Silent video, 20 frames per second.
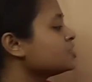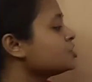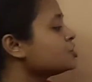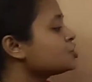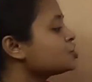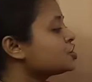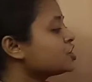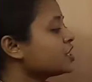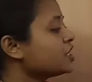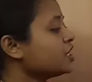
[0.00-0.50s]

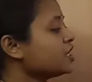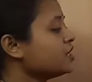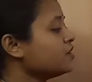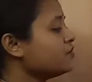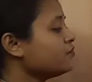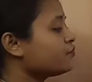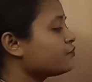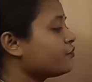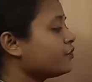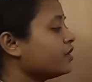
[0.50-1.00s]

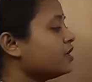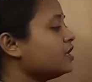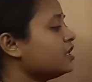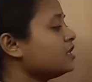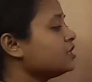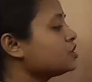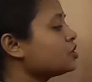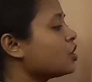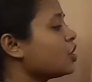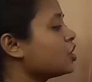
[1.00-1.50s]
She
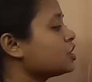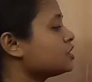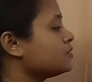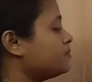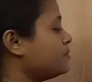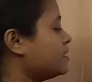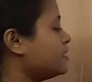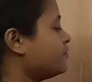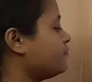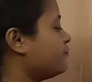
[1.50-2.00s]
will
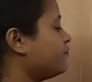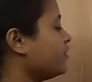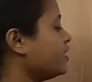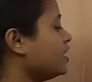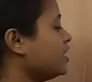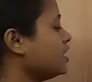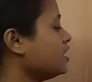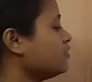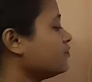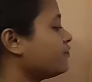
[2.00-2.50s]
not be
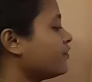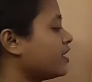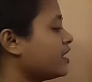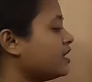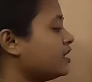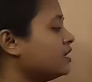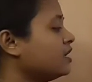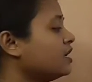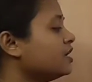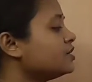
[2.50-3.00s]
feeling
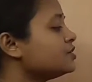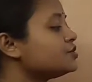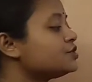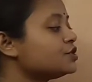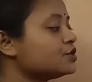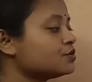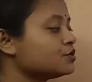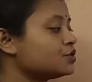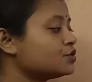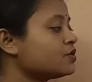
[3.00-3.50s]
well
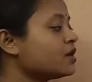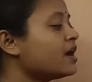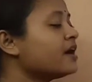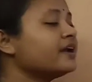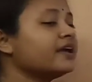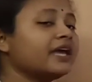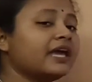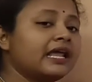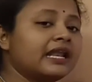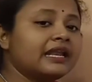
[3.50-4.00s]
due to
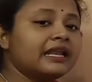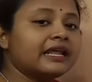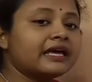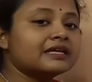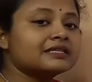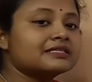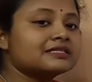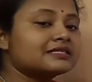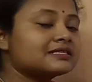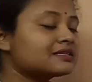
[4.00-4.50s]
her
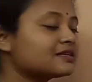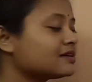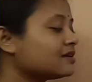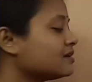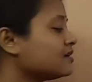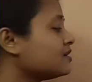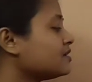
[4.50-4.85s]
illness.